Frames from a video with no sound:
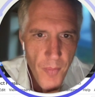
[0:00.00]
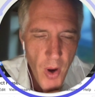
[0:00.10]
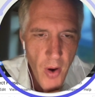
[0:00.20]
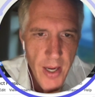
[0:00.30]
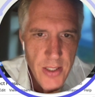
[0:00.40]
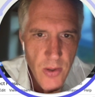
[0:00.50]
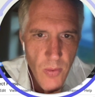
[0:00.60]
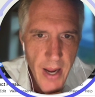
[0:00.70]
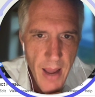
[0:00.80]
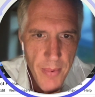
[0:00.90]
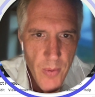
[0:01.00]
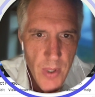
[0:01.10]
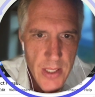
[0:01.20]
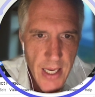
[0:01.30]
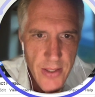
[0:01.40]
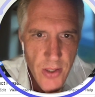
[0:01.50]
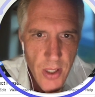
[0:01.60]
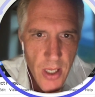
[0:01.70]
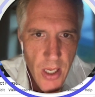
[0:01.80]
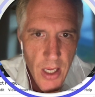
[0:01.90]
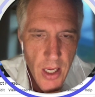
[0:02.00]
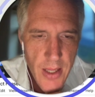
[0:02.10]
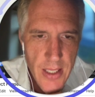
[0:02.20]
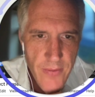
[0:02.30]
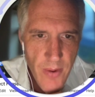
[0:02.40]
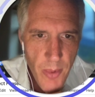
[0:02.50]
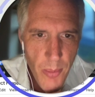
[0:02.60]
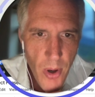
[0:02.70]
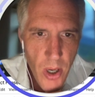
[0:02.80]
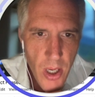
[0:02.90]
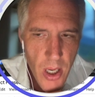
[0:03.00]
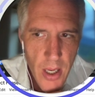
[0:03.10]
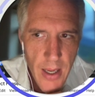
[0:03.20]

All right. So what happened was I took this from the book,